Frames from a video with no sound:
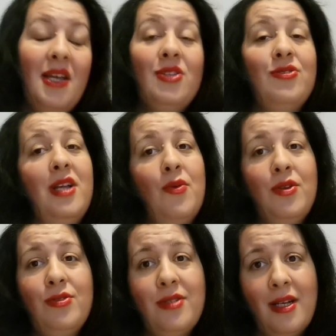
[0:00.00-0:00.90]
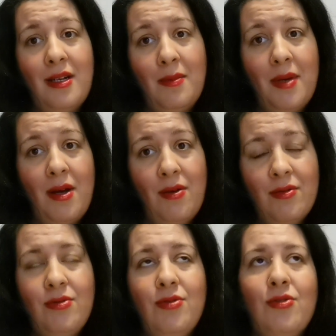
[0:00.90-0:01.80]
Today I want
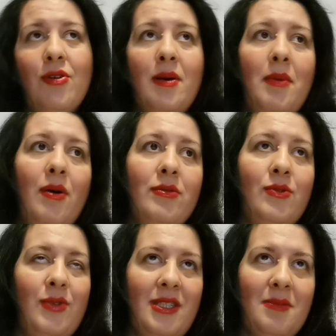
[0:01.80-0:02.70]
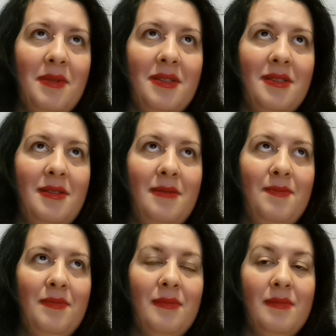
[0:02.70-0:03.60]
to talk about Christmas.
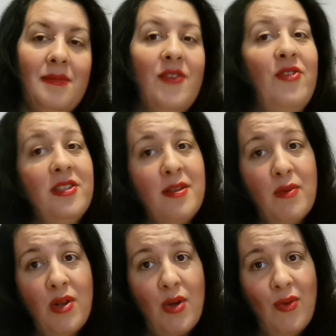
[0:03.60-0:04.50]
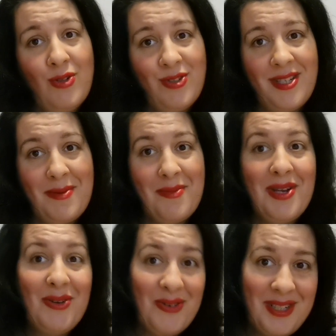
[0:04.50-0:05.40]
First of all, I want to say
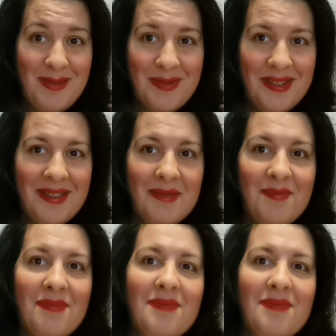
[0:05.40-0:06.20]
Merry Christmas.